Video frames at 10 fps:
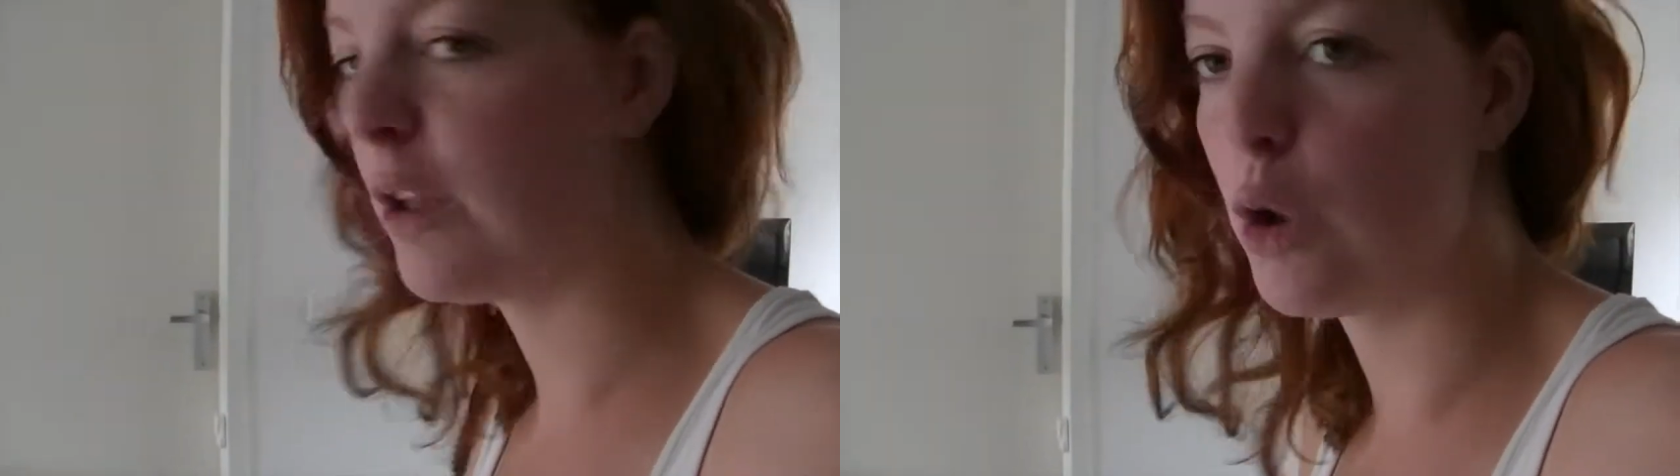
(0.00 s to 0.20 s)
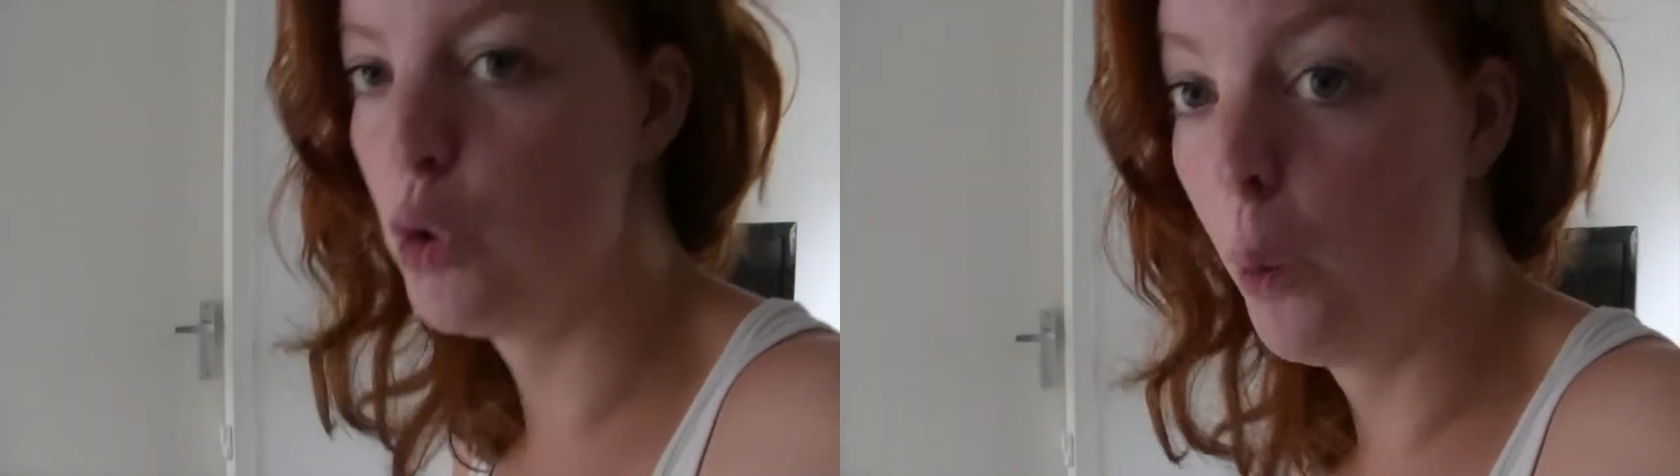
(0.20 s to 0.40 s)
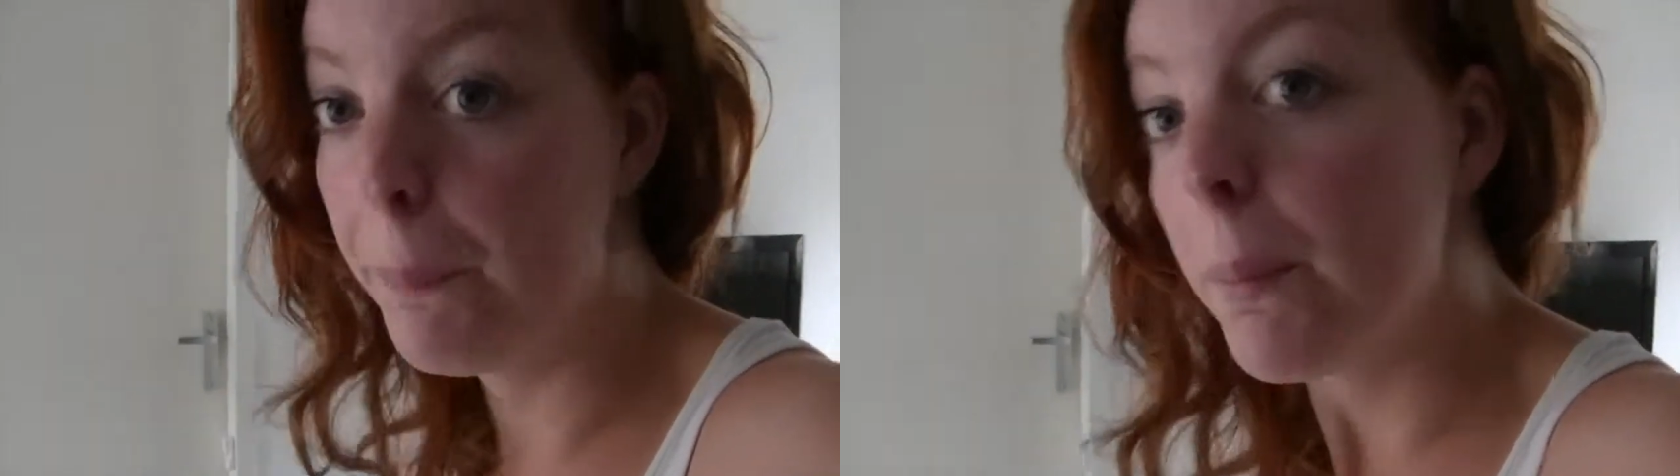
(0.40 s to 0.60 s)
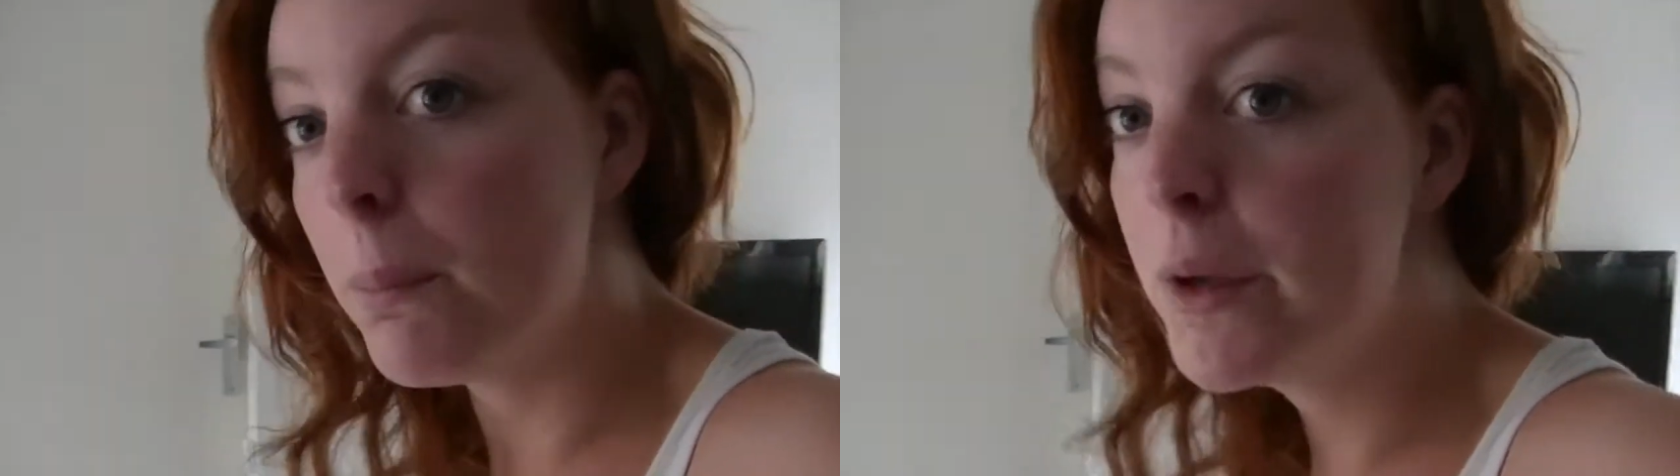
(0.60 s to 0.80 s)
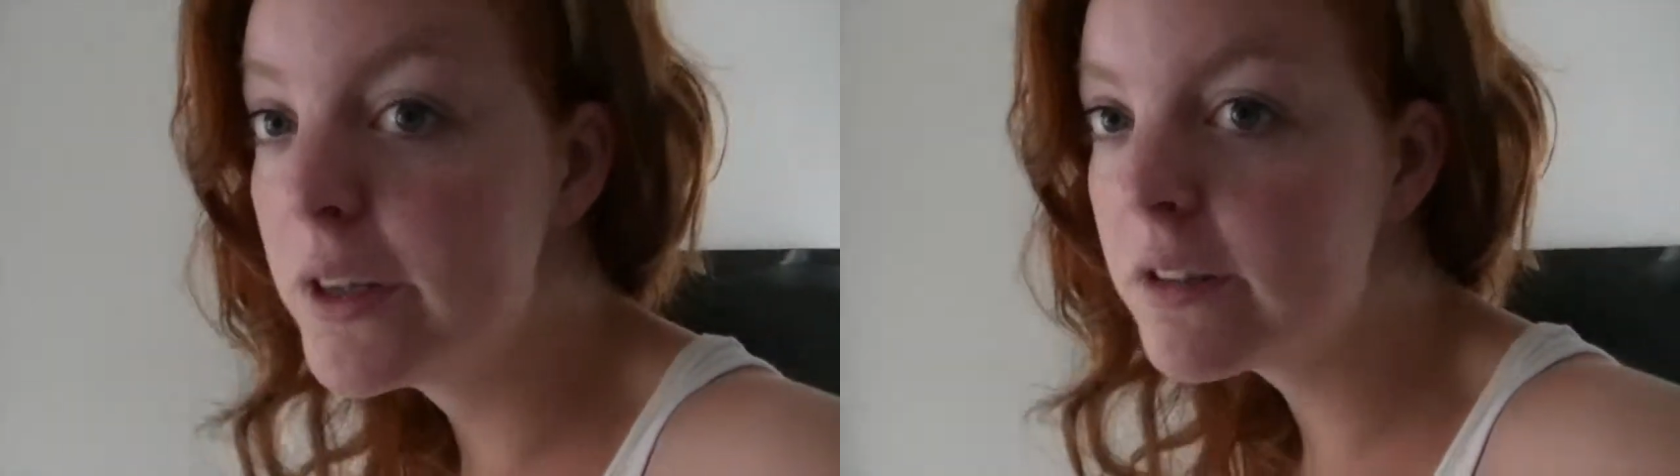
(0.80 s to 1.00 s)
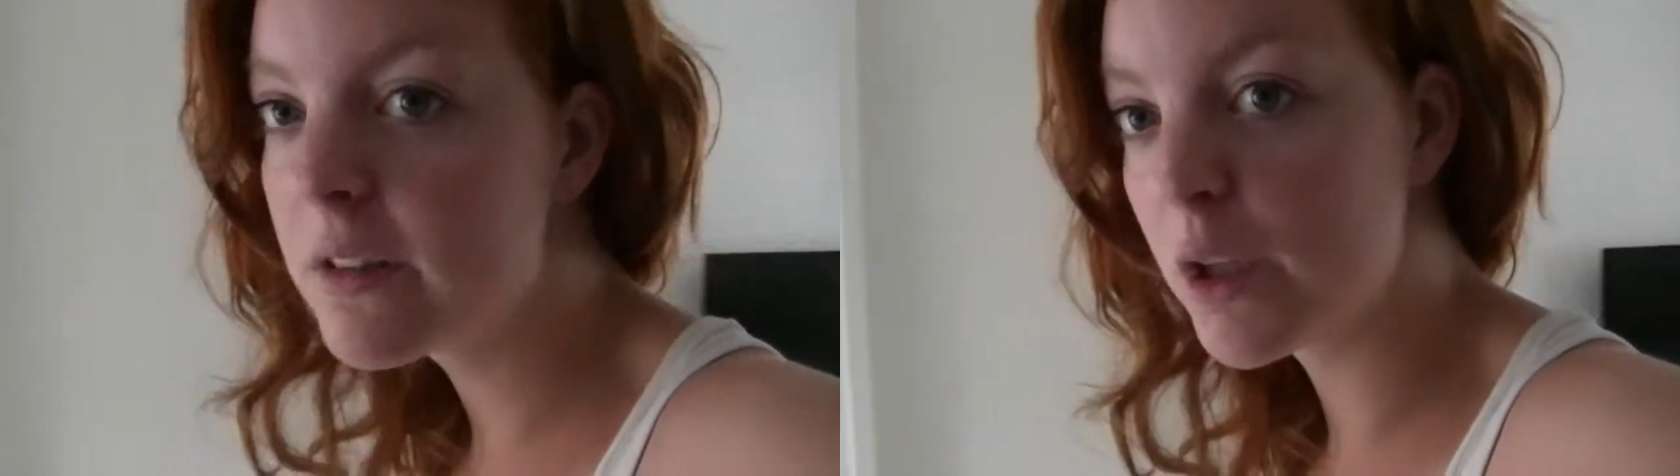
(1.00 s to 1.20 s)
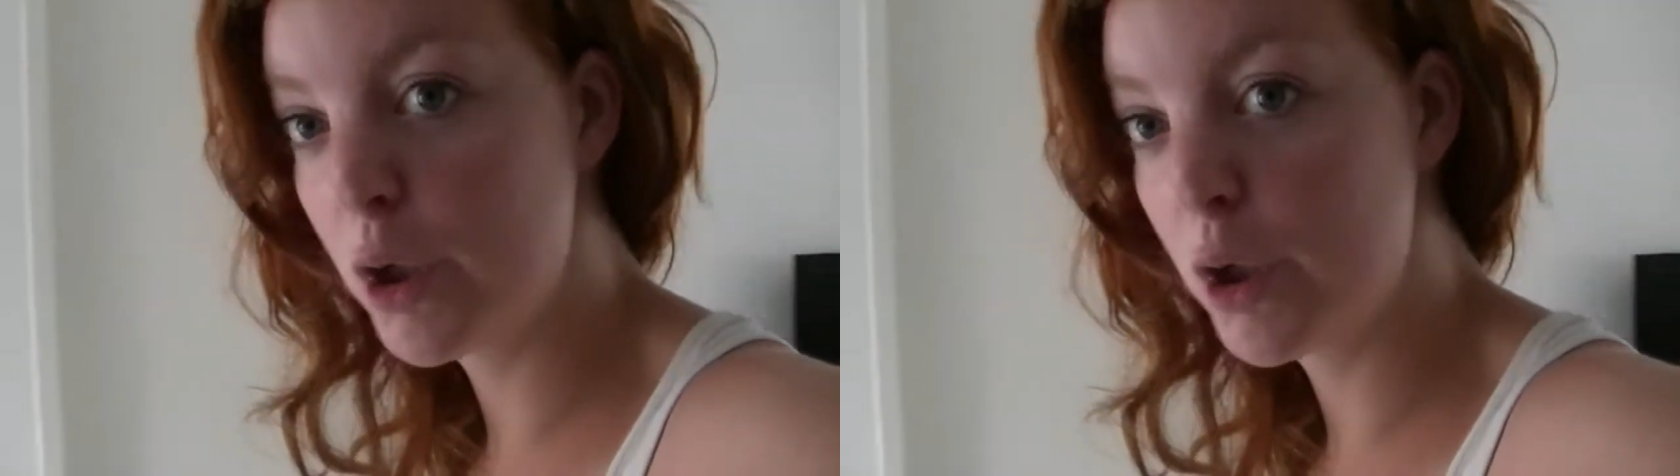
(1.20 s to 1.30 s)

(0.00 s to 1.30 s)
Yup, mother's